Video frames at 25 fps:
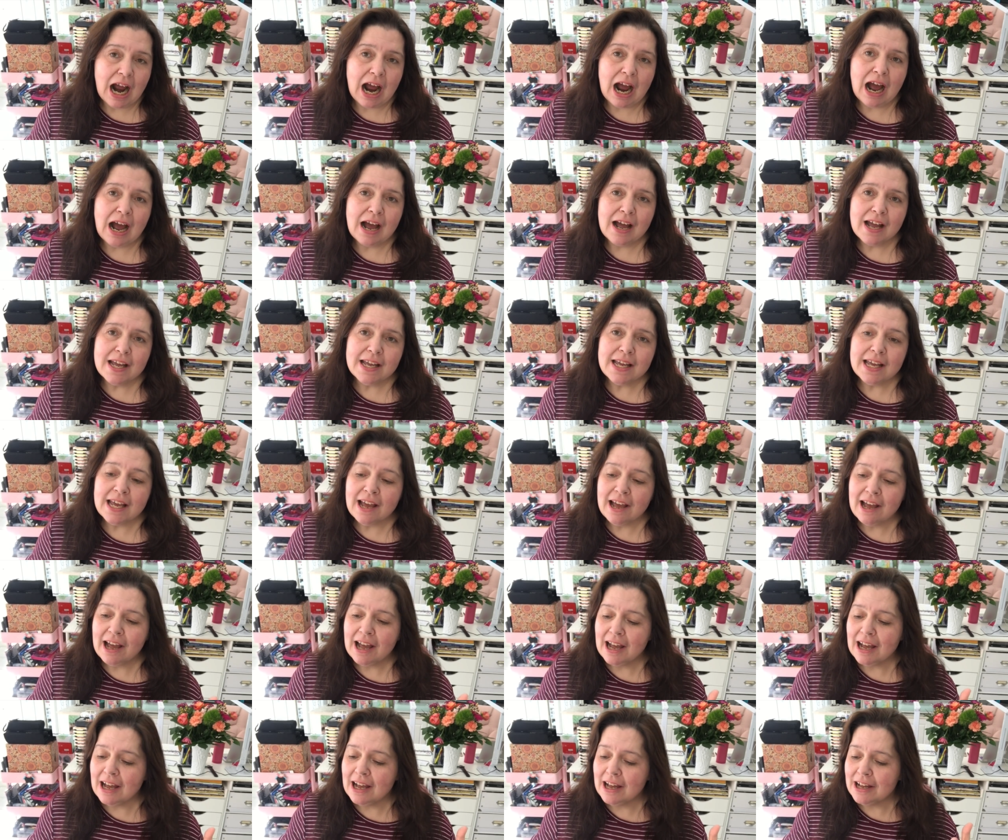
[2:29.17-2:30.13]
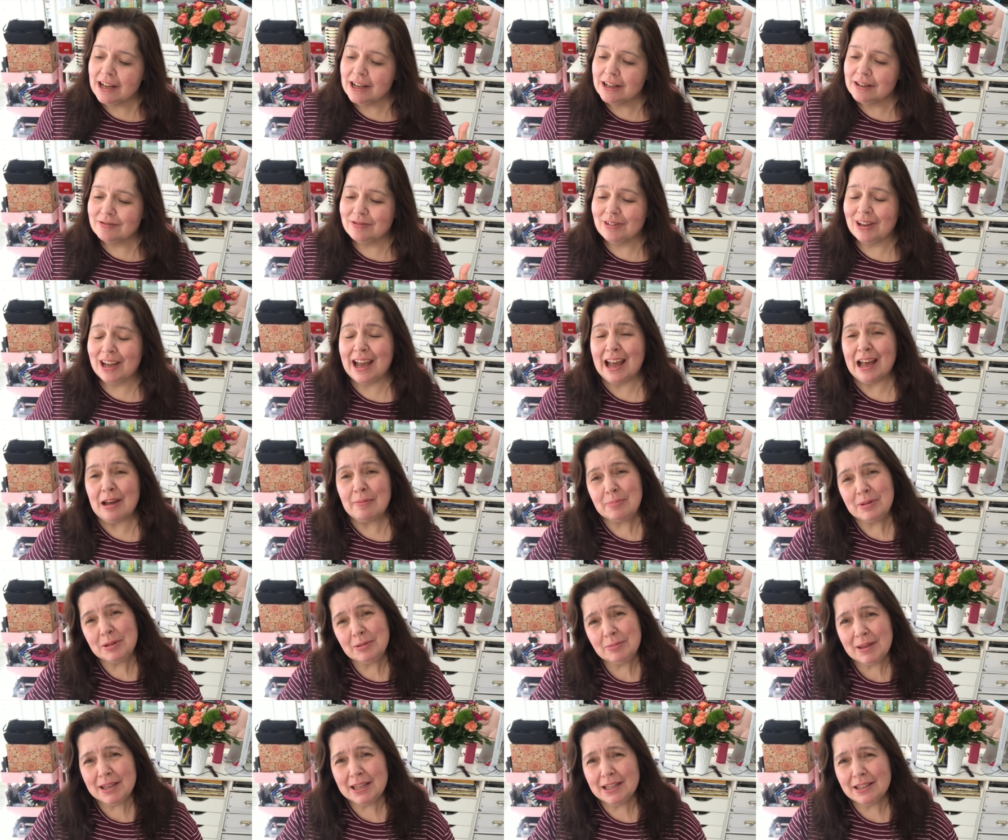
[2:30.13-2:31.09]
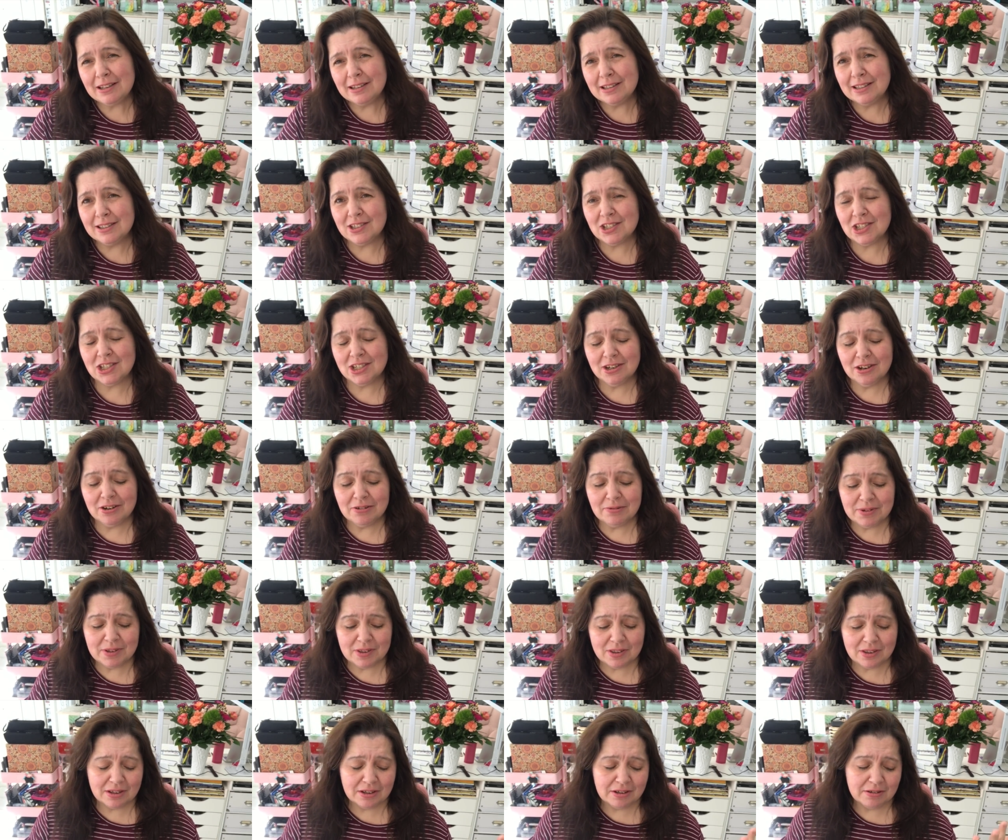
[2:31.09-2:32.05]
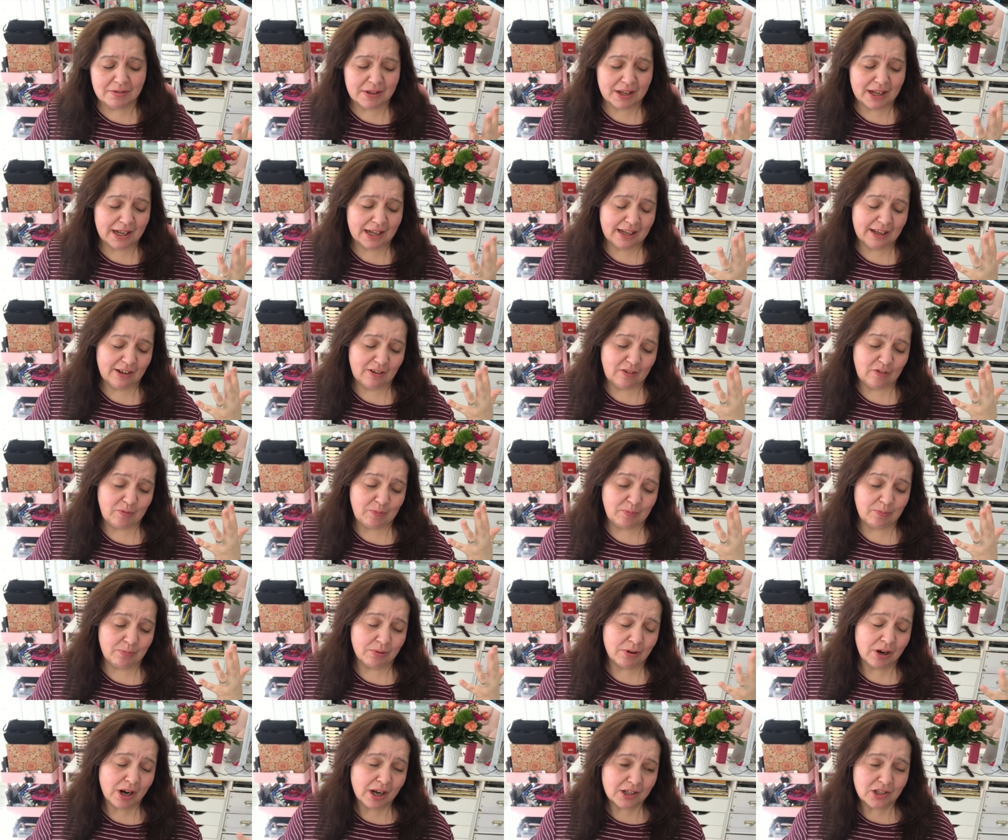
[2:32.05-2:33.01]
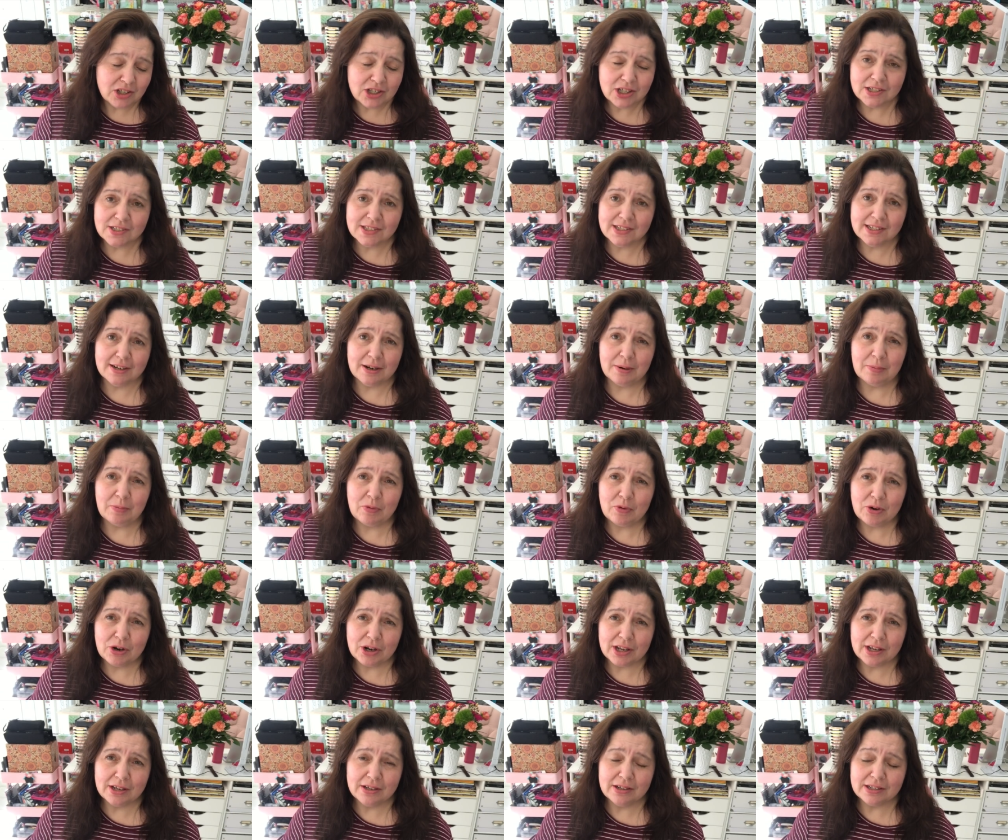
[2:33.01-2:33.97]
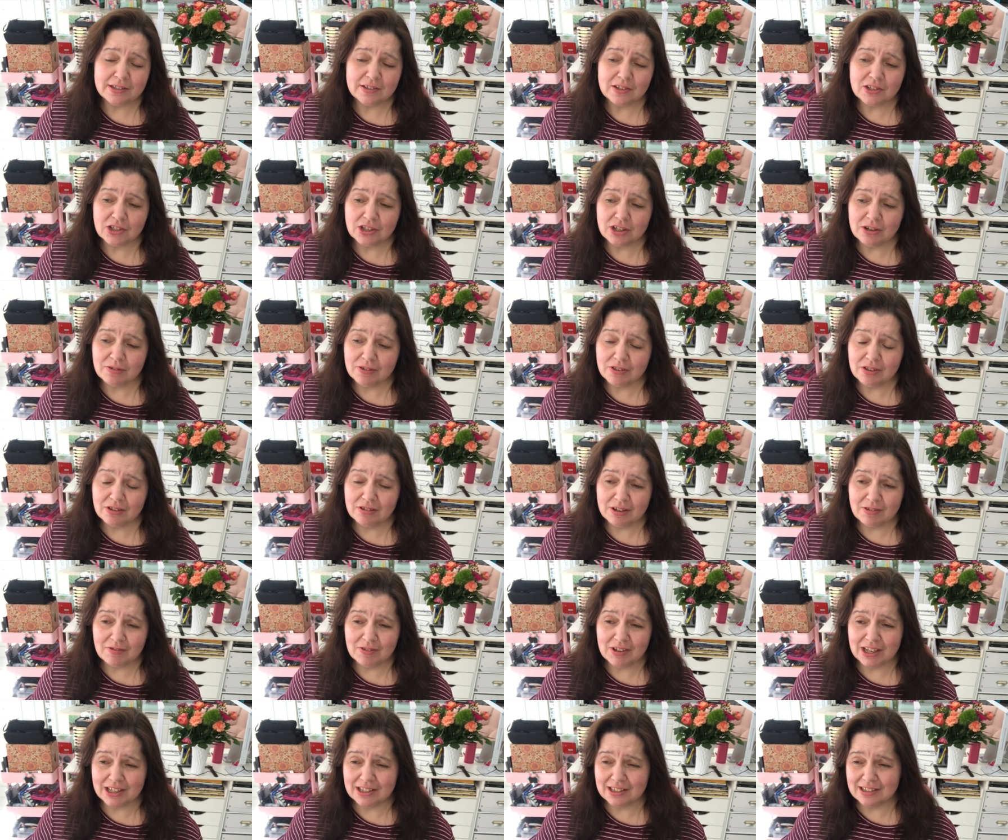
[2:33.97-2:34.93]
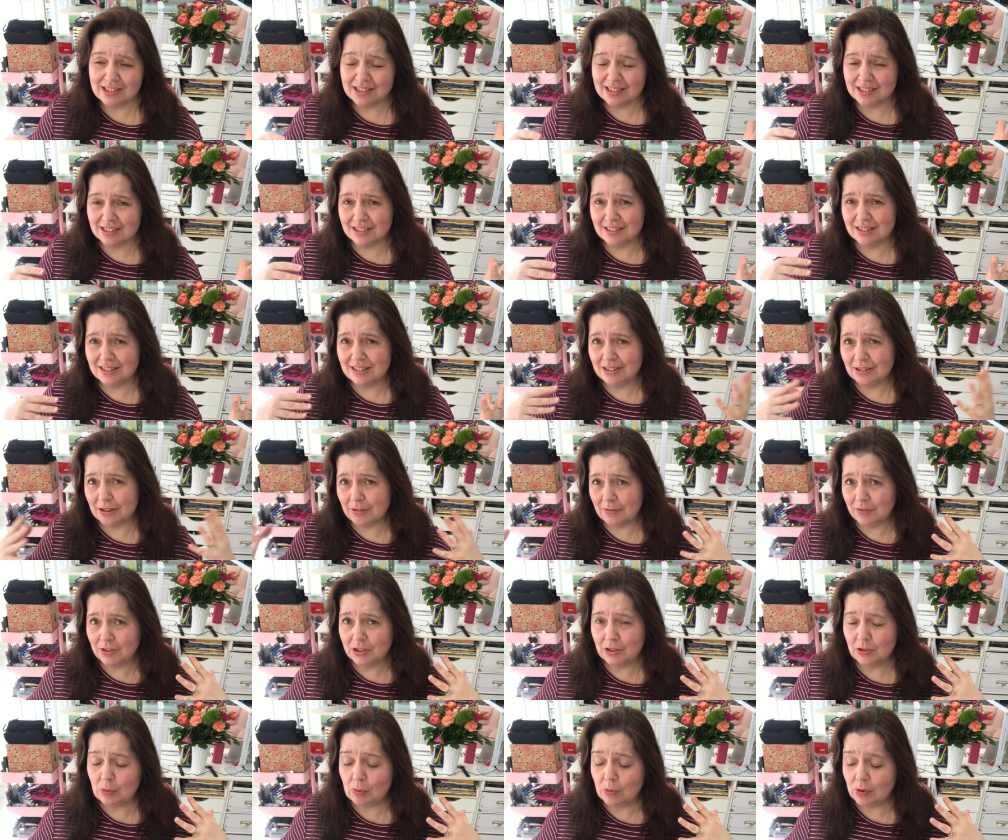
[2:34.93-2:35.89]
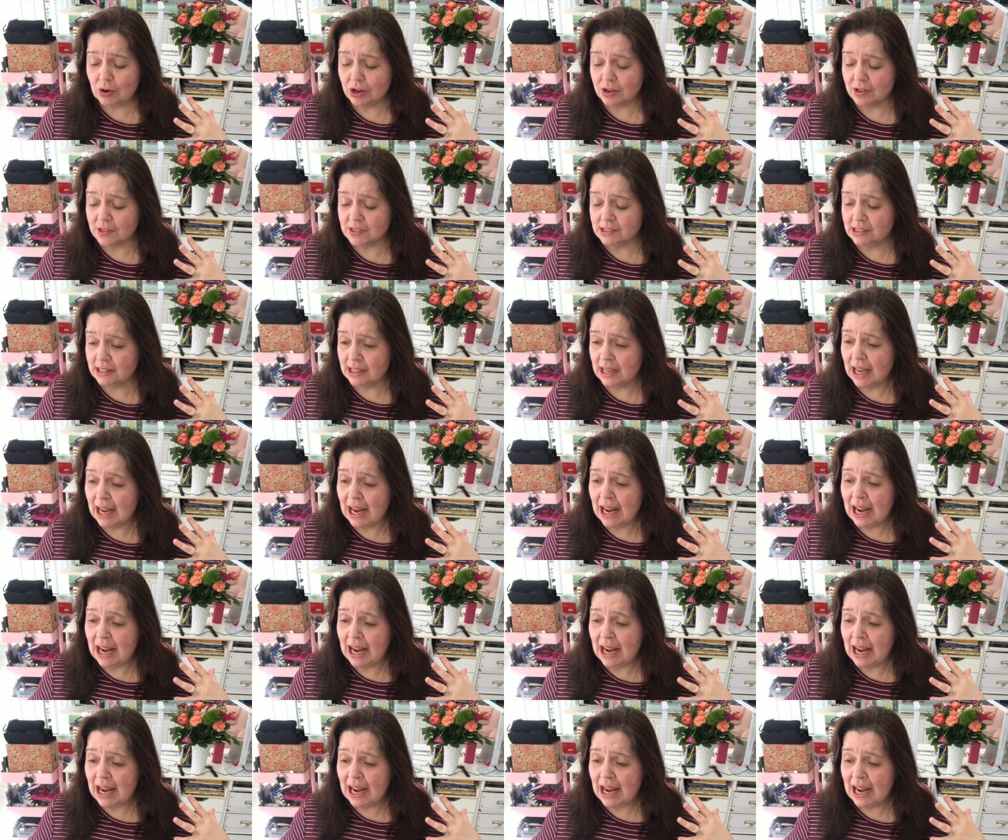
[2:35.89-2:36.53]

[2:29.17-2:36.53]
I have happy mail to share with you. I have projects that I'm working on to share with you. I've got stuff in the works,